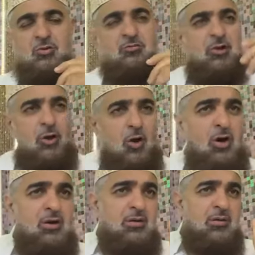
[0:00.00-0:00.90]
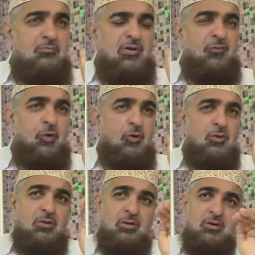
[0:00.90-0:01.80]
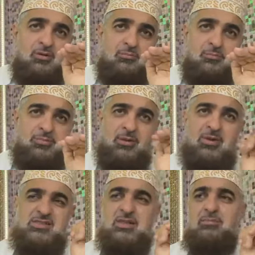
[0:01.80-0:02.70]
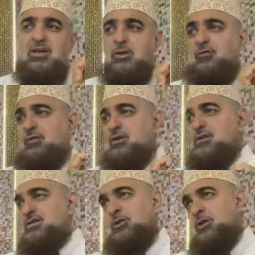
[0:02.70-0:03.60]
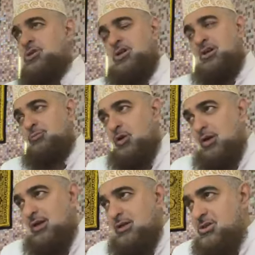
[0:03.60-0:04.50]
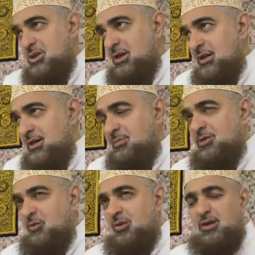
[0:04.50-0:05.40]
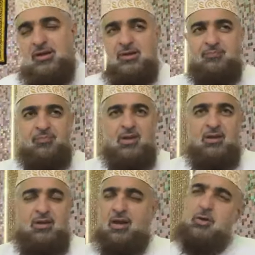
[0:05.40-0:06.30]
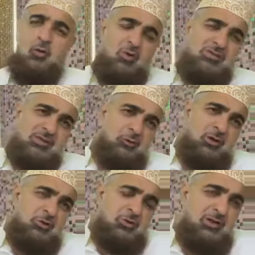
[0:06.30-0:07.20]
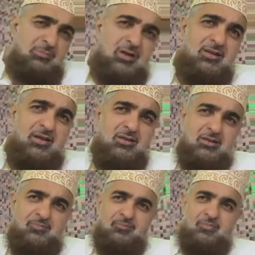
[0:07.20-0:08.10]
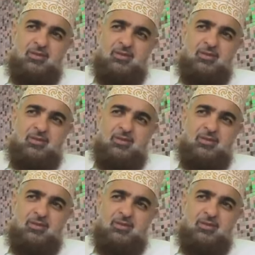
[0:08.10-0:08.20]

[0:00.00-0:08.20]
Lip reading: So long before the blessed birth of Sayyiduna Shaykh Abdul Qadir Jilani. And who was Sayyiduna Junaid Baghdadi?